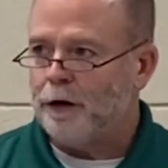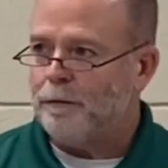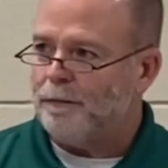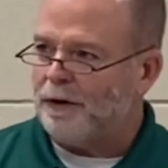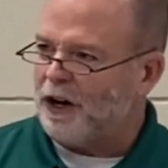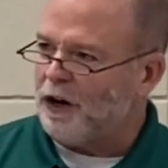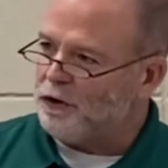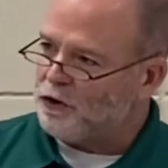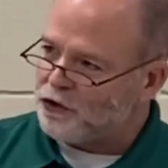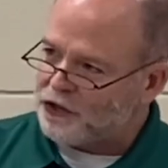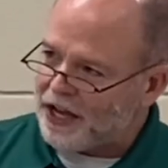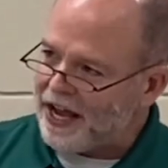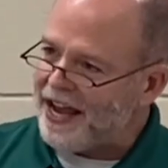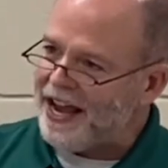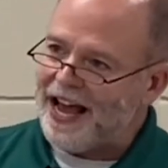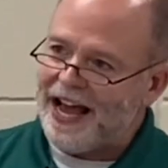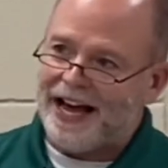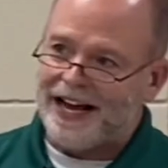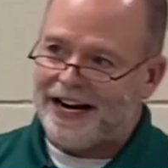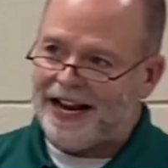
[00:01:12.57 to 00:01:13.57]
because they
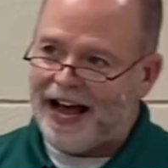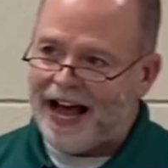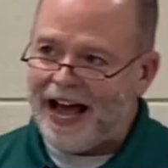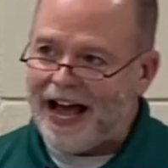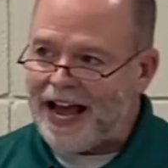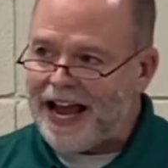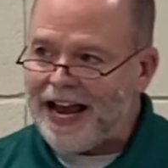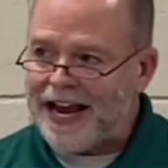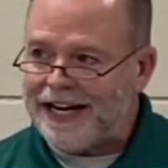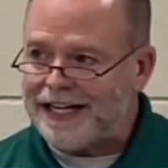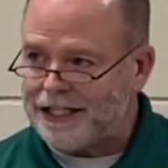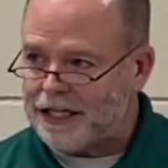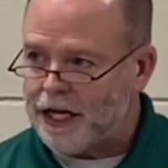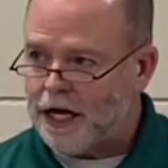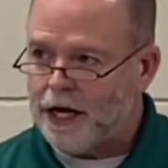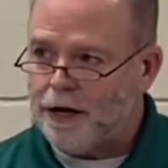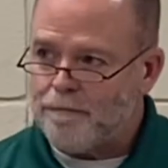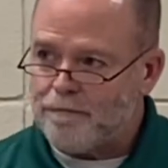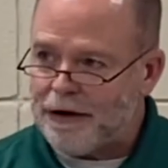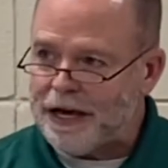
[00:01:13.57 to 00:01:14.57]
had eight
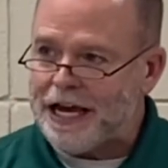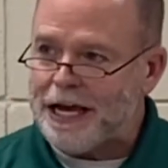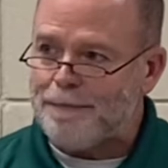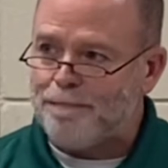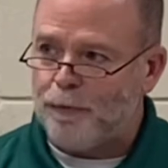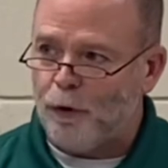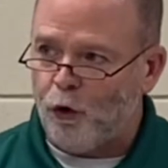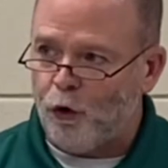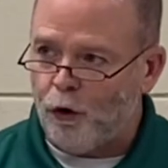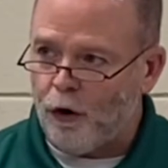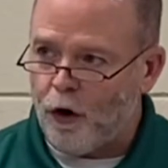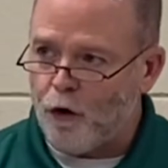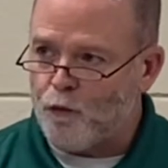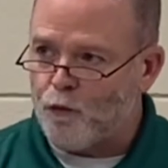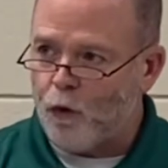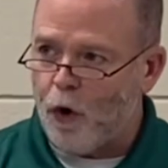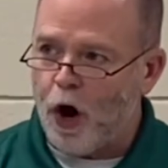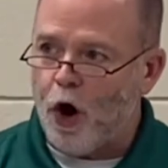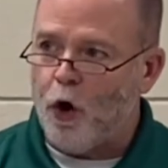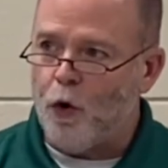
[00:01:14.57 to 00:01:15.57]
people
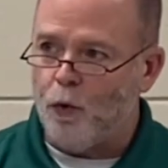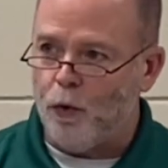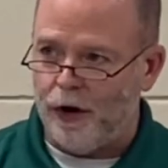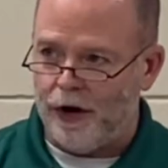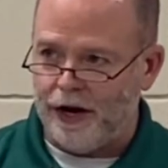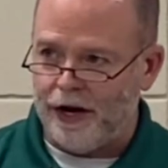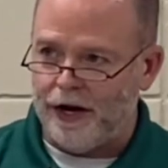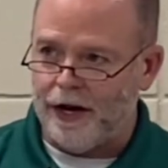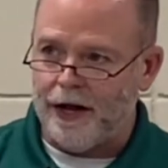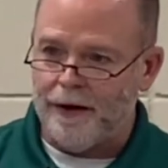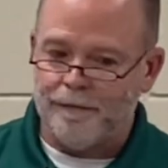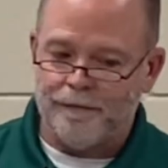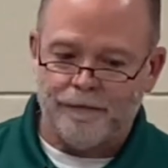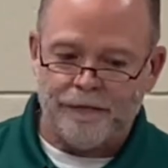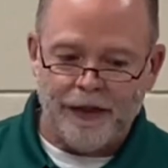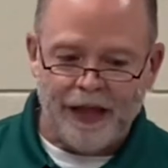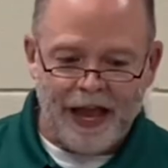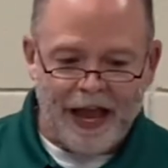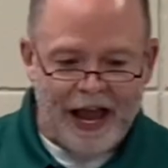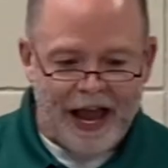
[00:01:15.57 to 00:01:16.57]
rowing
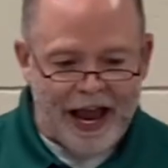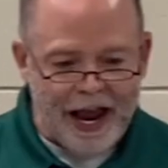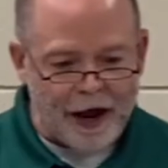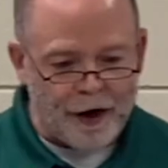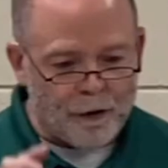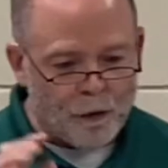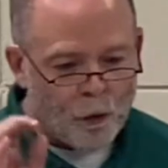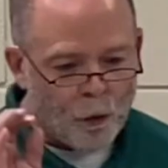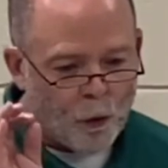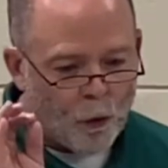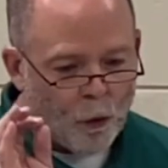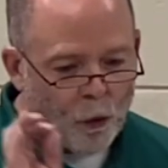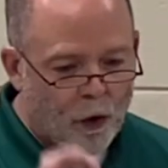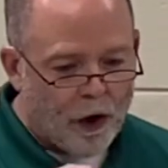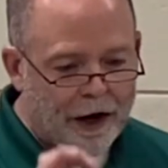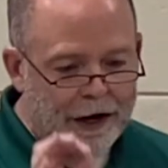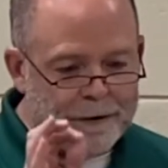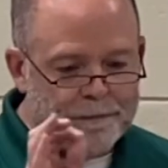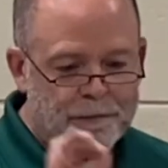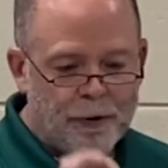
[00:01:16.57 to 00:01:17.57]
and
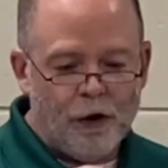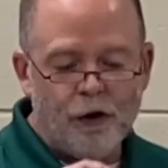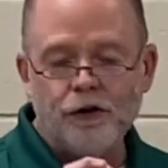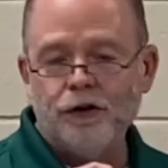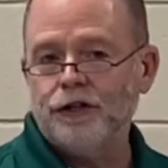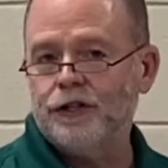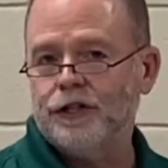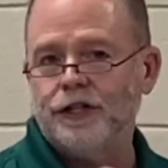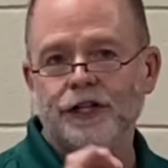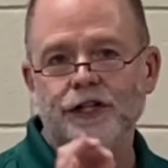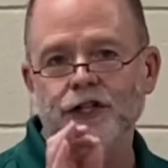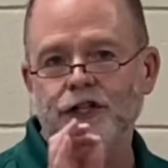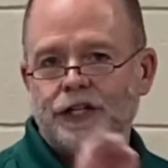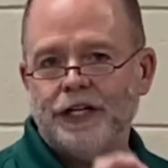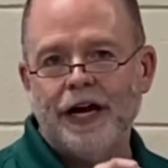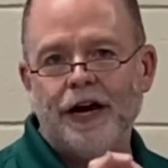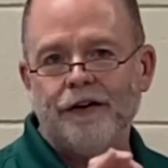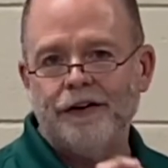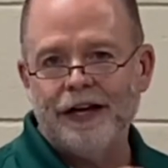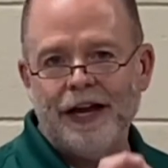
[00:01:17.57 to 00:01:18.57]
one person
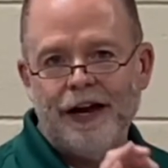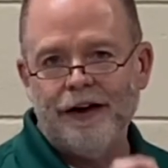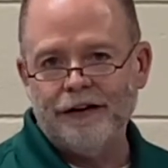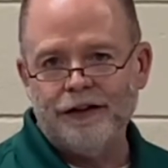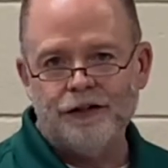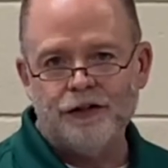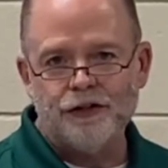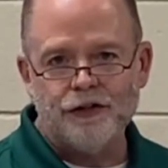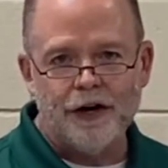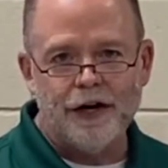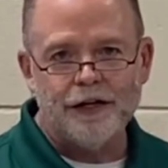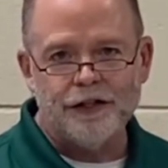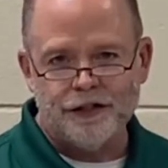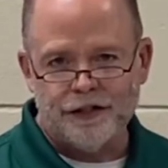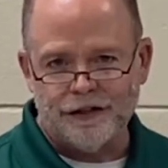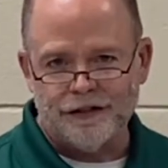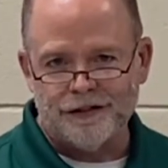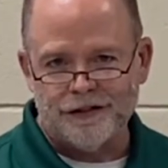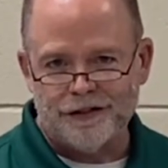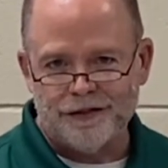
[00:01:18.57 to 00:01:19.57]
shouting out
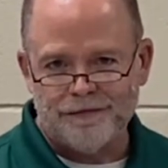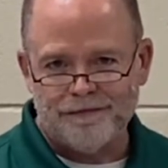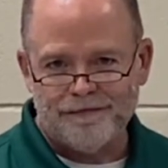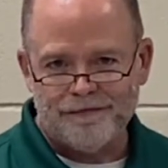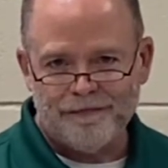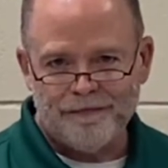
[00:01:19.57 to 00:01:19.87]
instructions.